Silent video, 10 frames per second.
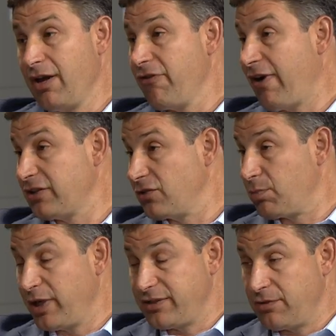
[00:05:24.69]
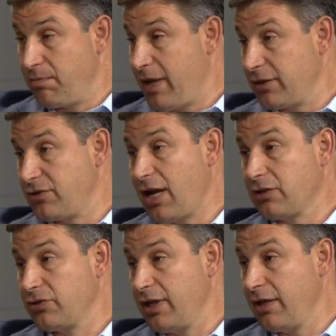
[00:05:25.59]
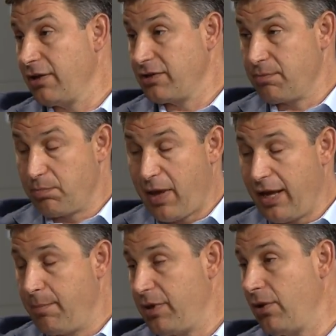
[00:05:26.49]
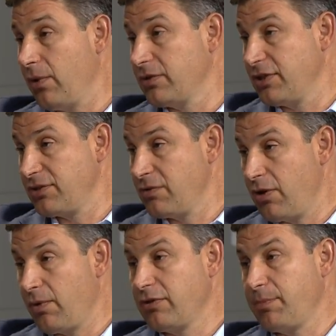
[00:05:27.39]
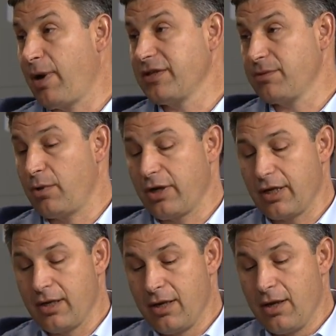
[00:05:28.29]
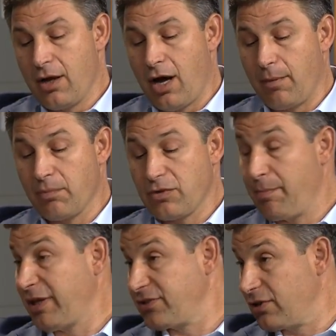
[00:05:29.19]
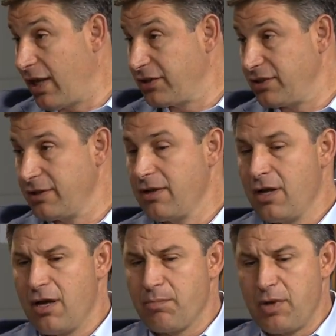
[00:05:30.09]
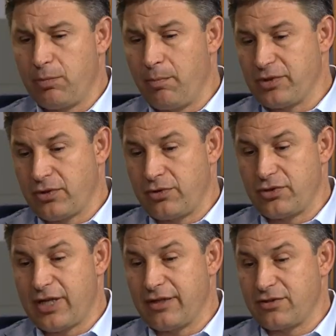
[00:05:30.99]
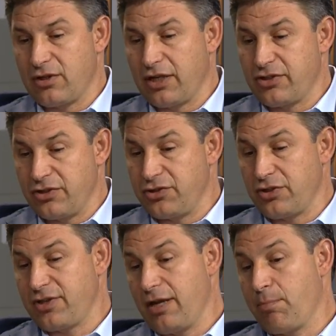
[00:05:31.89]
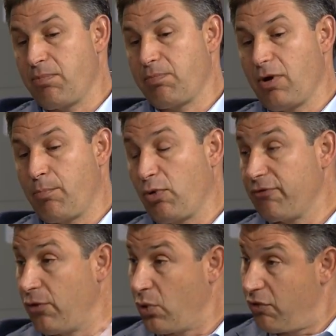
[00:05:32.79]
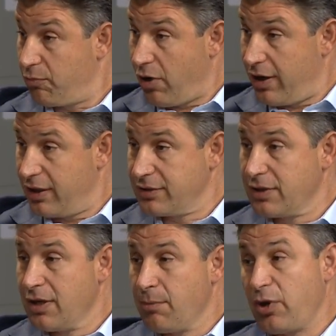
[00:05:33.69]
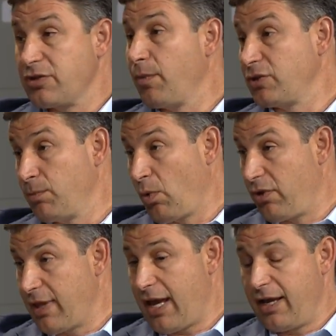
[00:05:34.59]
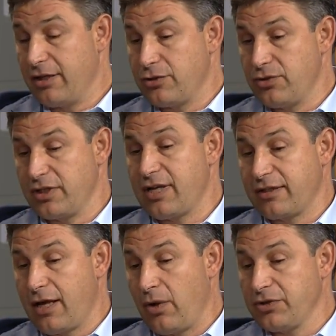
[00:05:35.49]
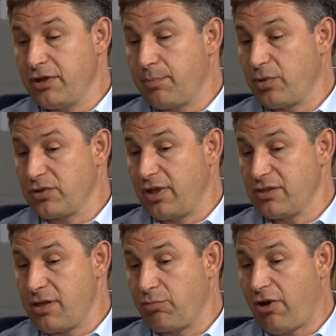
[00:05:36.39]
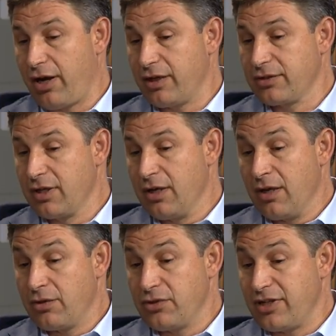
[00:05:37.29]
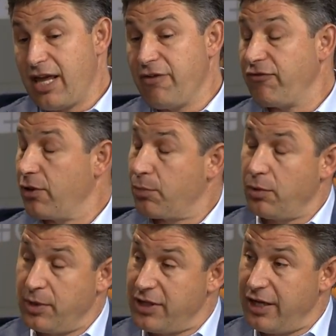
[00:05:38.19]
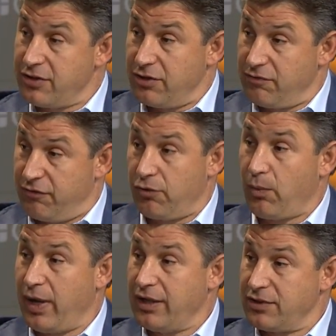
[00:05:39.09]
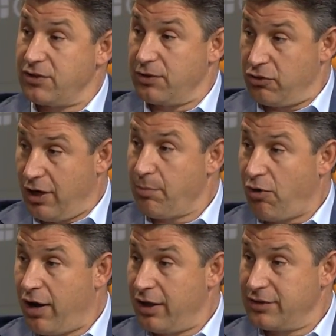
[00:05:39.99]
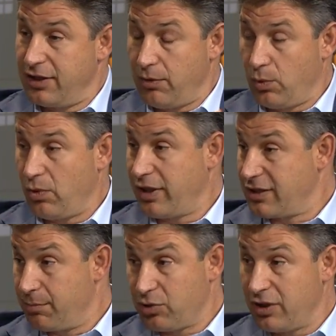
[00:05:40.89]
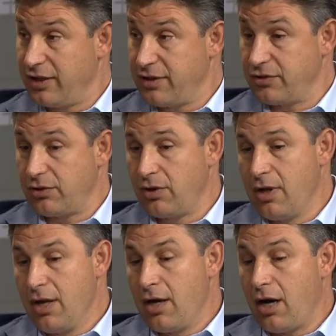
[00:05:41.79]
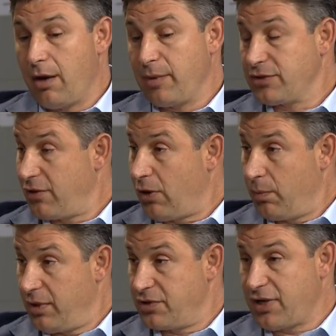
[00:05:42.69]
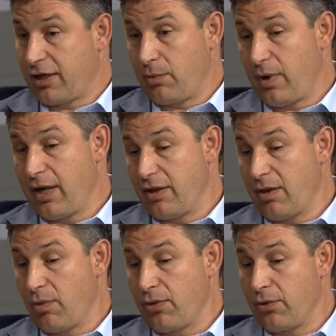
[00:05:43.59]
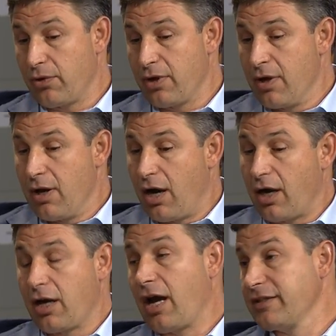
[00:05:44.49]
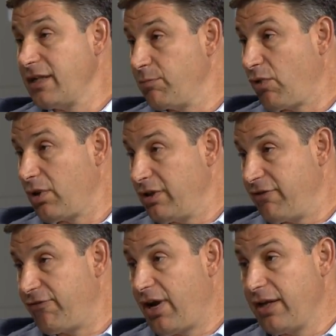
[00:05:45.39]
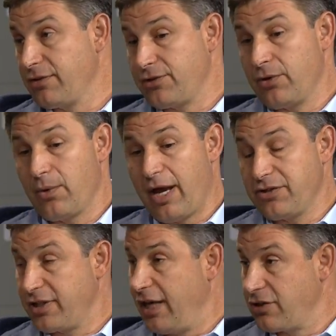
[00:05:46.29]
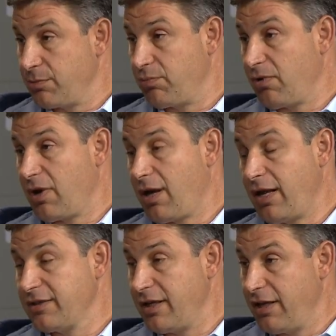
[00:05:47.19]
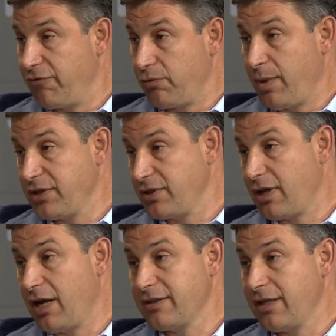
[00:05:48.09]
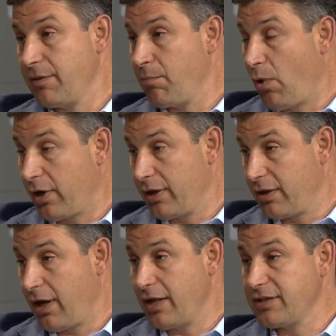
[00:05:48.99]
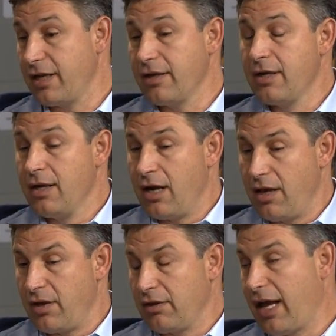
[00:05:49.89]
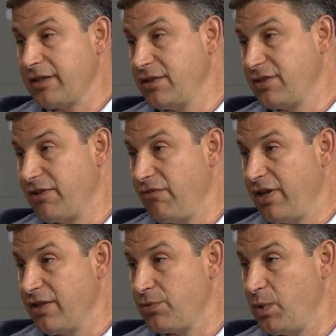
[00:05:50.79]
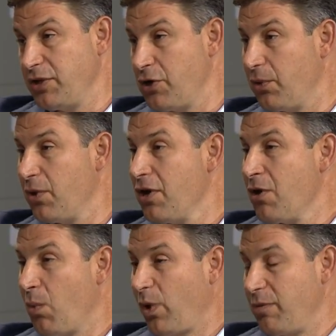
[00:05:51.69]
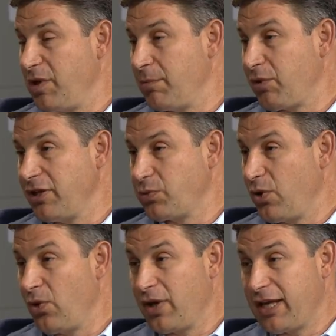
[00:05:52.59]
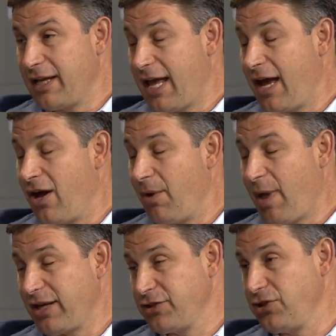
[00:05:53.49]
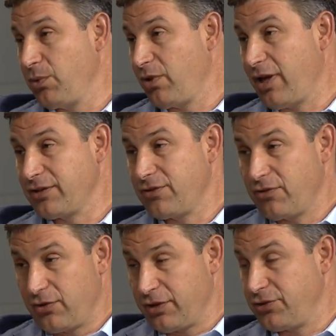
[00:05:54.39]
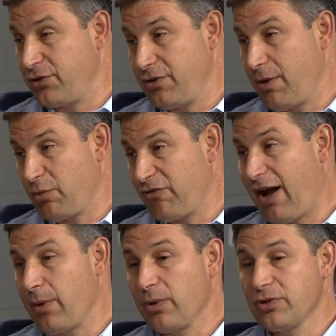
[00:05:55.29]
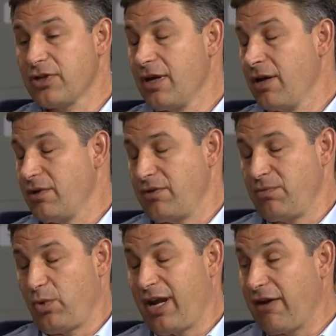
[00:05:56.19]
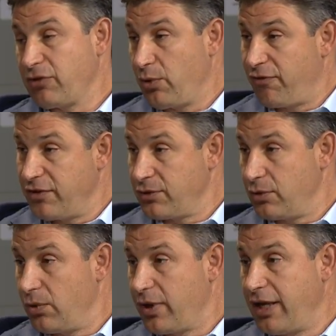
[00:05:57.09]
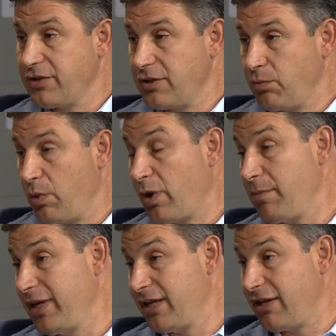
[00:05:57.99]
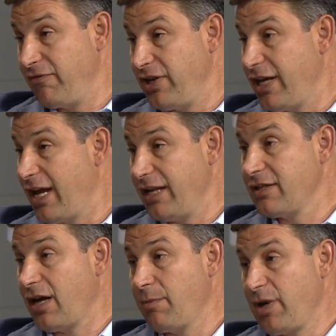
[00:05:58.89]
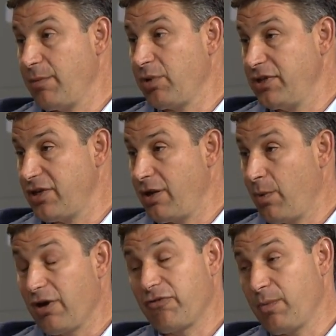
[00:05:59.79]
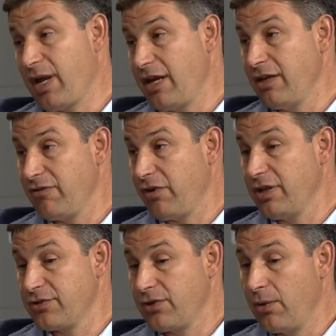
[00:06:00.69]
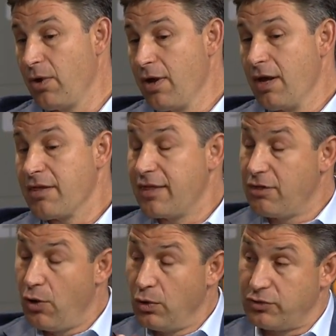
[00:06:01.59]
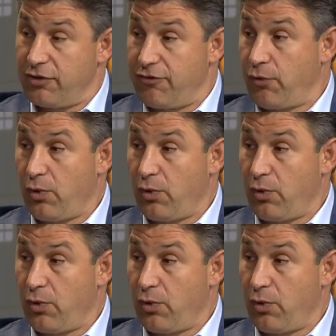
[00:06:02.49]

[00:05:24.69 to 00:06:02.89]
fastest place to make a stock trade, pay a bill, to you know, deposit money, um, the best selection. People misunderstand selection as just a a portfolio of products, but it's much more than that. It's using technology to personalize the products. There's an infinite permutation of different ways to create products in a world that's completely digital. Um, and so that will be the second way. And then third, uh, content broadly defined. So education content, information content, market content, and then last is convenience. We don't want to be a place where you only can uh, execute with us during a certain number of hours, where you have to go to a physical location. We want to make it convenient anytime, any place, anywhere from any device. So those are the four